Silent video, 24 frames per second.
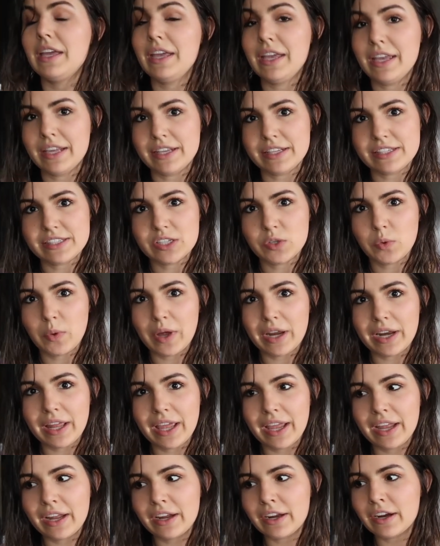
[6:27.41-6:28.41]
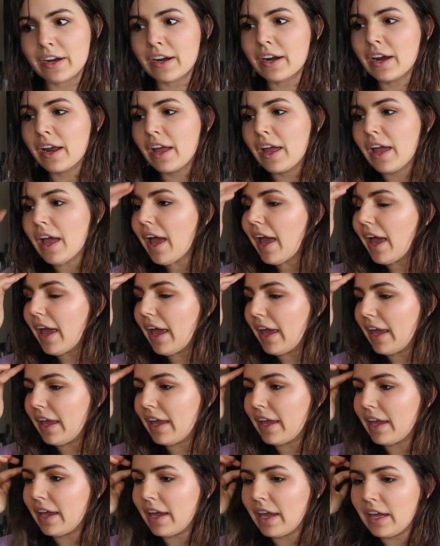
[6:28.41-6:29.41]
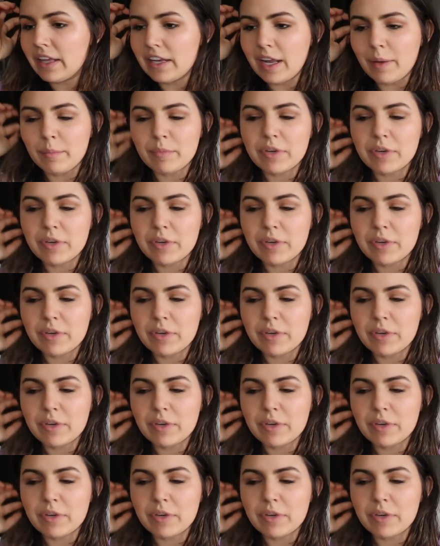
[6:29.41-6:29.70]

hence the wet hair, and